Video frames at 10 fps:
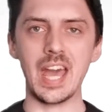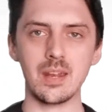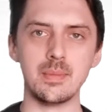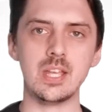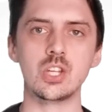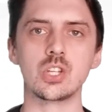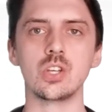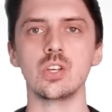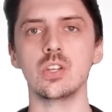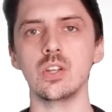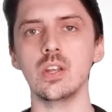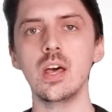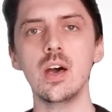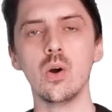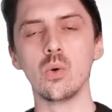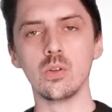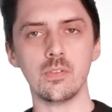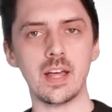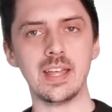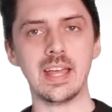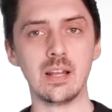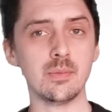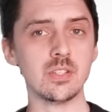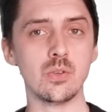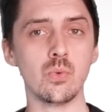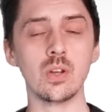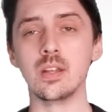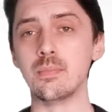animation and all of that element that you want,